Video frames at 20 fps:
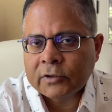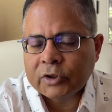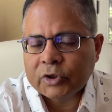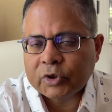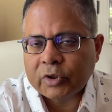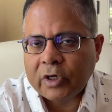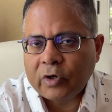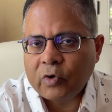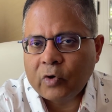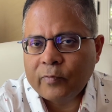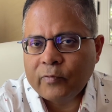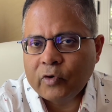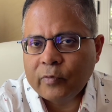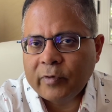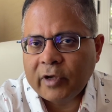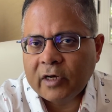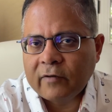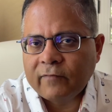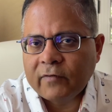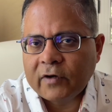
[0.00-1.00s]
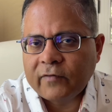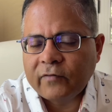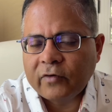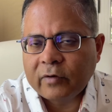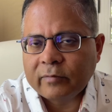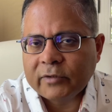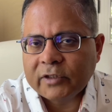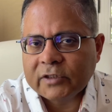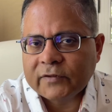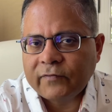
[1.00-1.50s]
so i hope you benefit
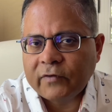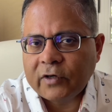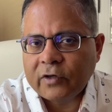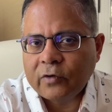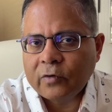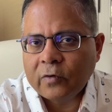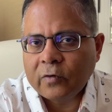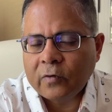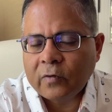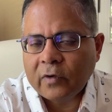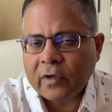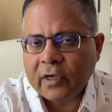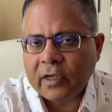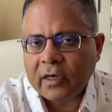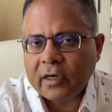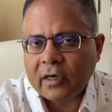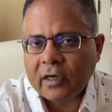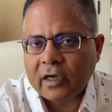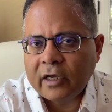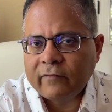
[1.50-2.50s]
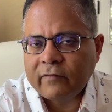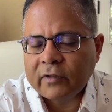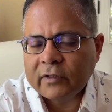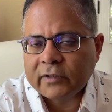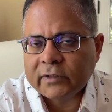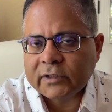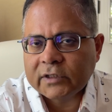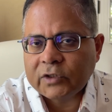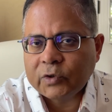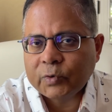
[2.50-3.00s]
from this video and i will
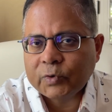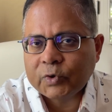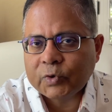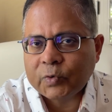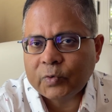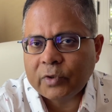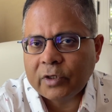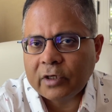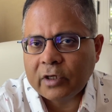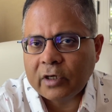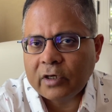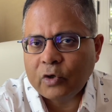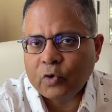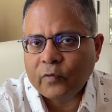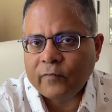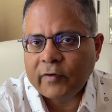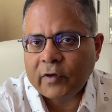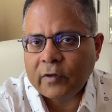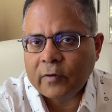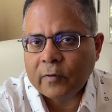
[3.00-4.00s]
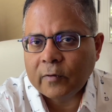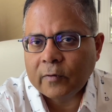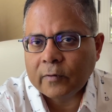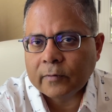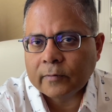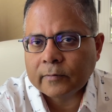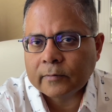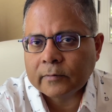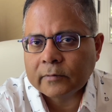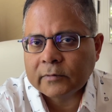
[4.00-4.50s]
see you soon in a new video
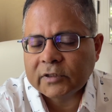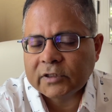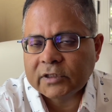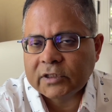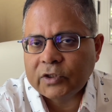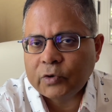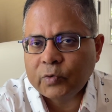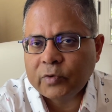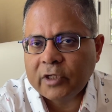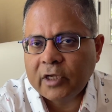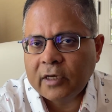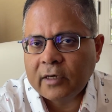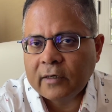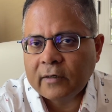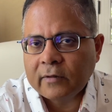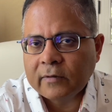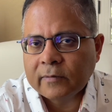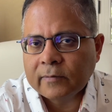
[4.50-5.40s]
see you then